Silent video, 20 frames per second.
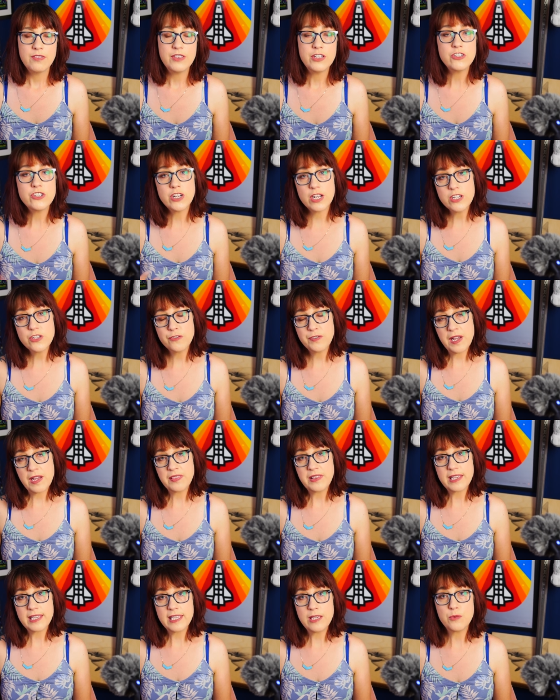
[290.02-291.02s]
The judge
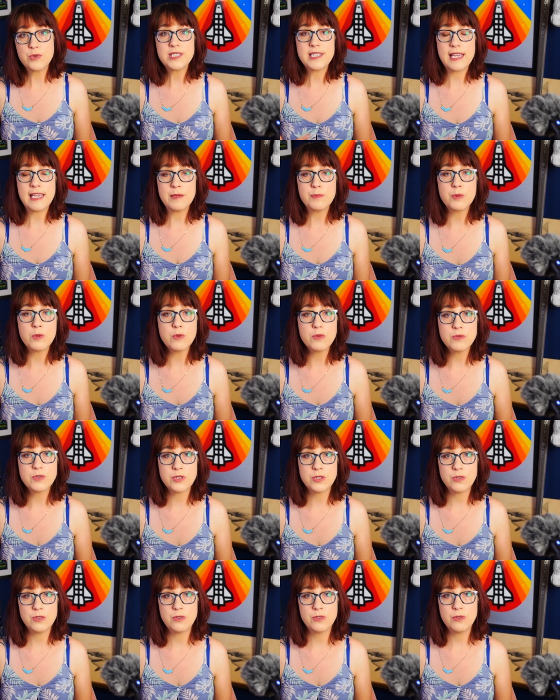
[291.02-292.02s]
found that he was able
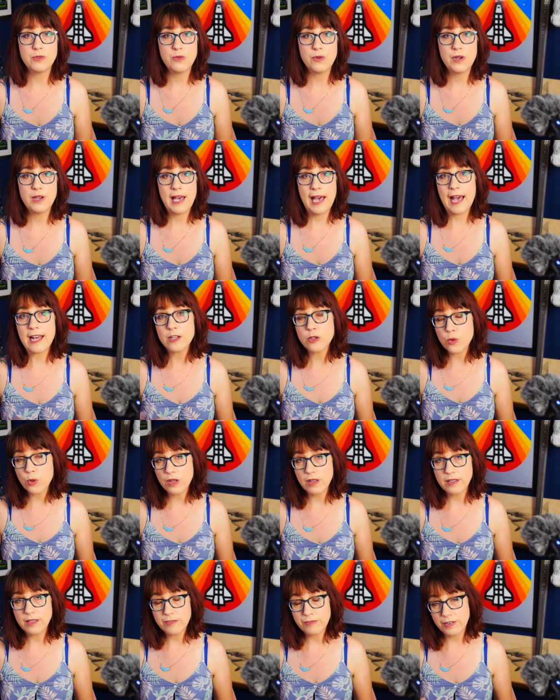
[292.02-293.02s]
to
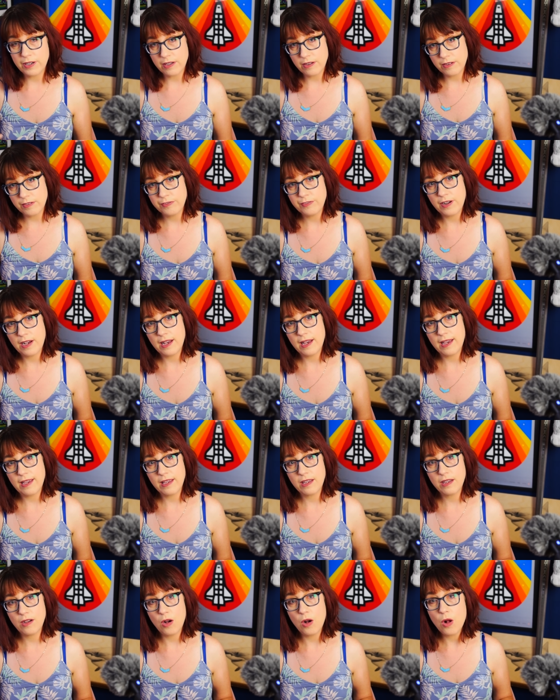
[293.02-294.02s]
adequately
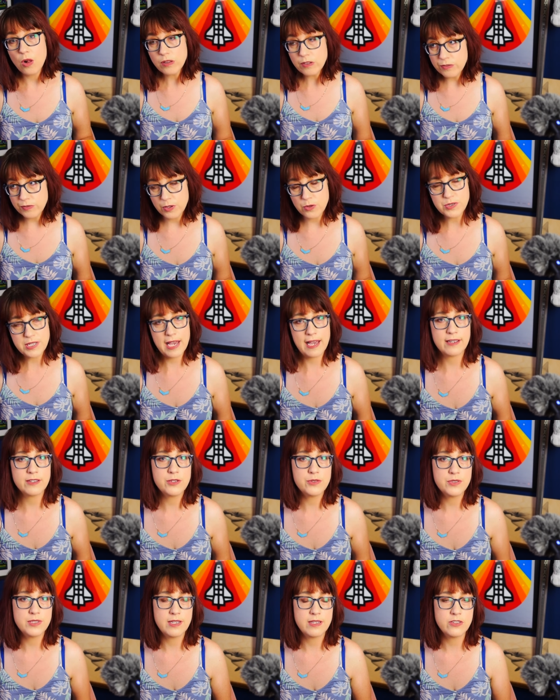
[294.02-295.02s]
verify all of those
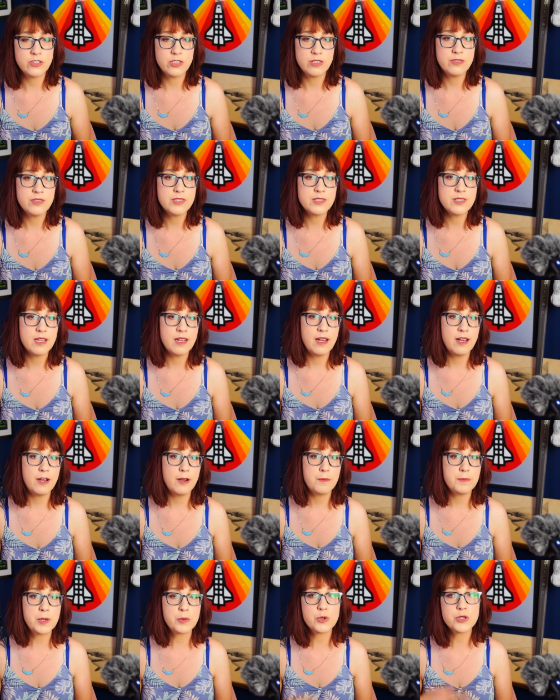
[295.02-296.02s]
accusations.
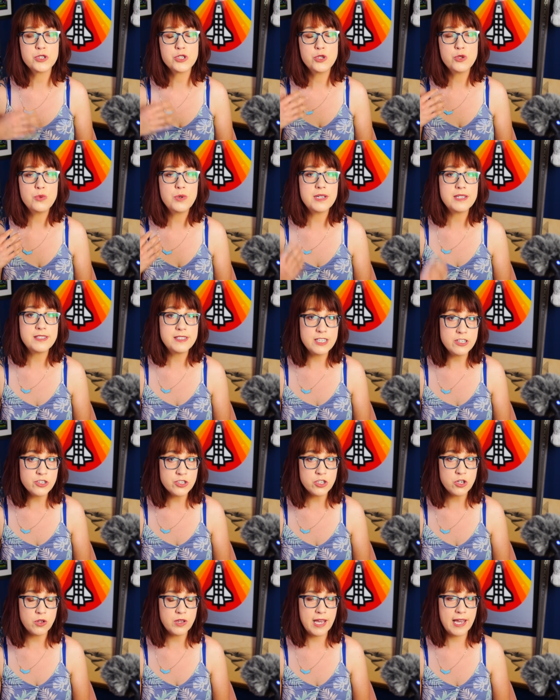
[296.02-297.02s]
There were two
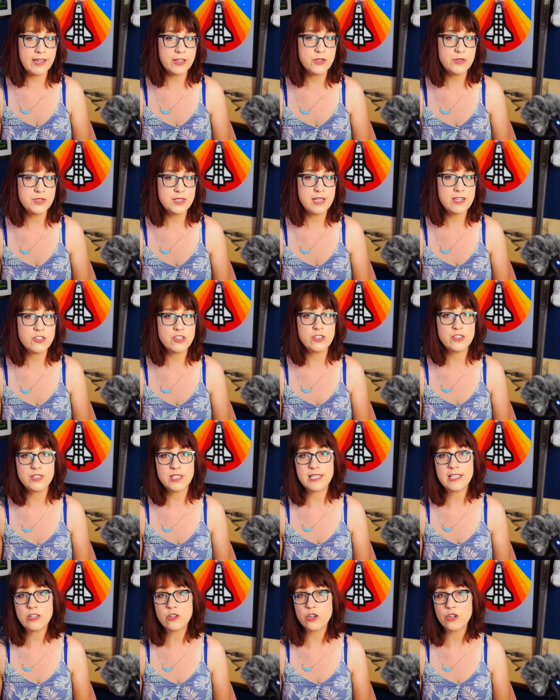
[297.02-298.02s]
additional accusations
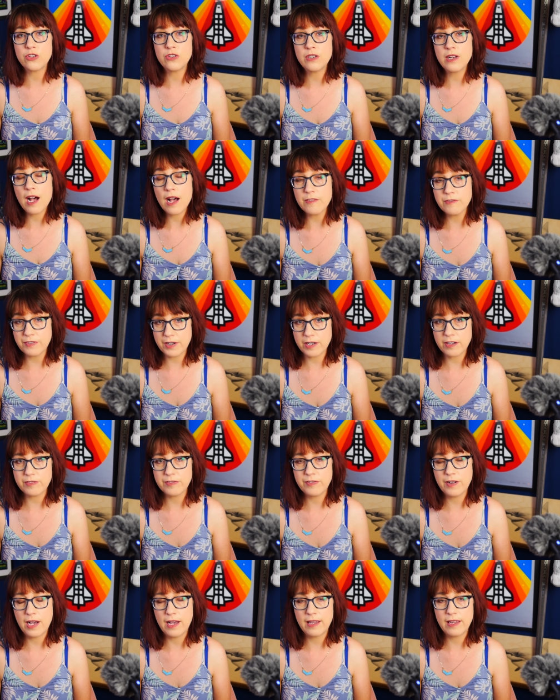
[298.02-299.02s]
he could not
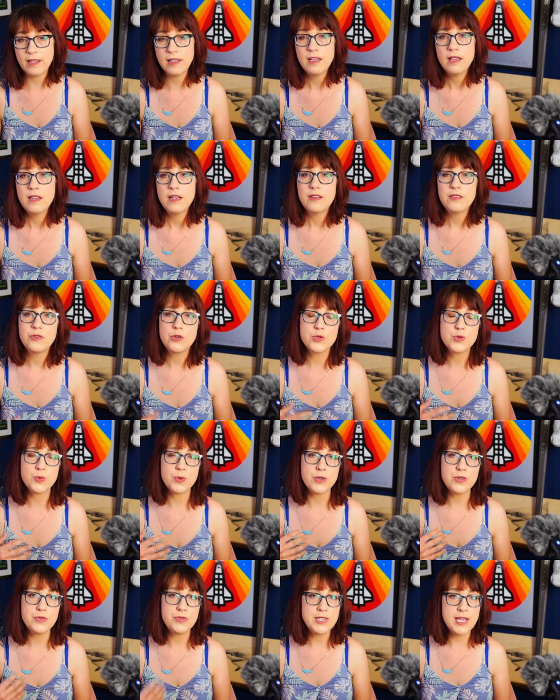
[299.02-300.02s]
verify. Those
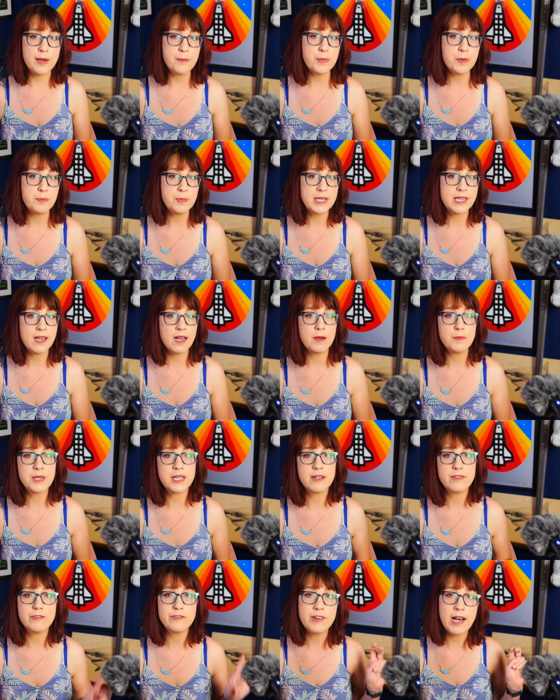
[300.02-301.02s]
were Depp
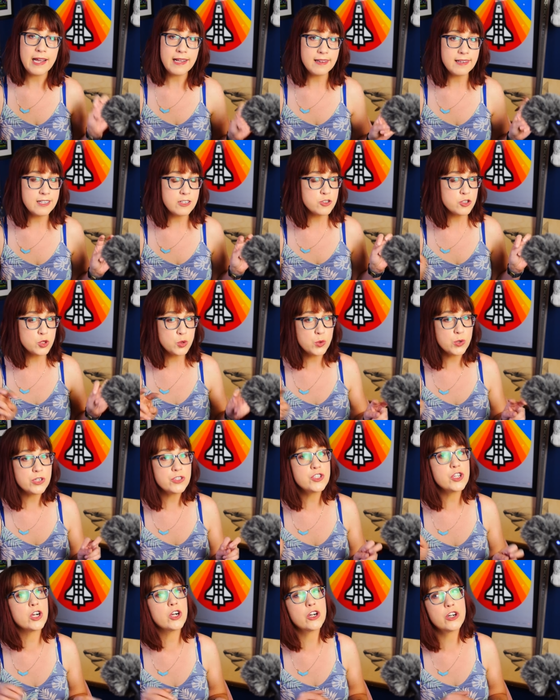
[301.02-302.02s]
becoming violent
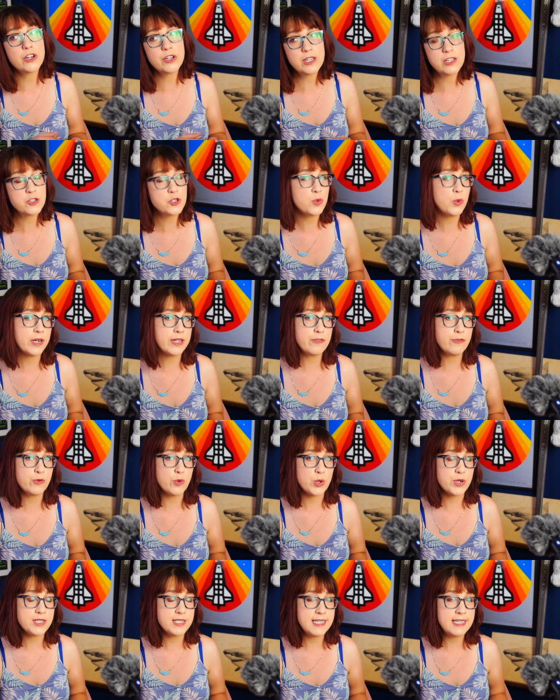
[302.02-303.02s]
towards Heard in
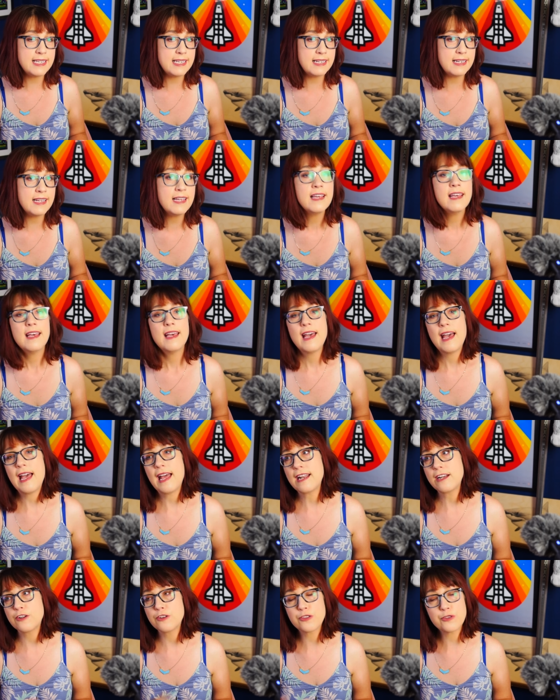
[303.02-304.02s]
2014
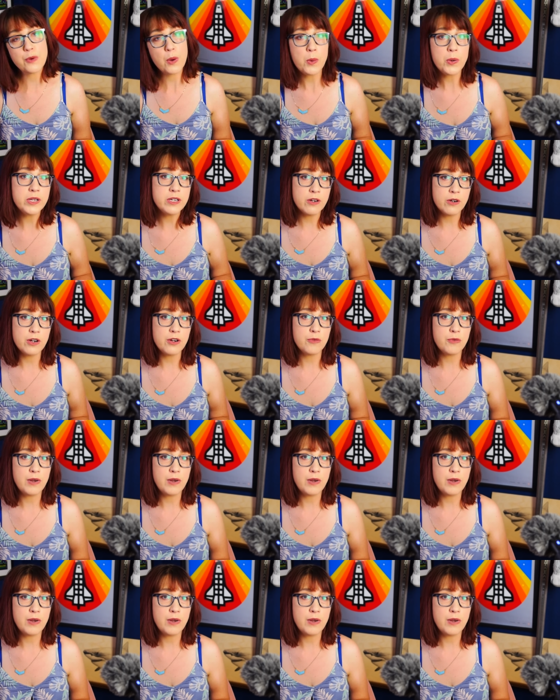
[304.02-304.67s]
and throwing her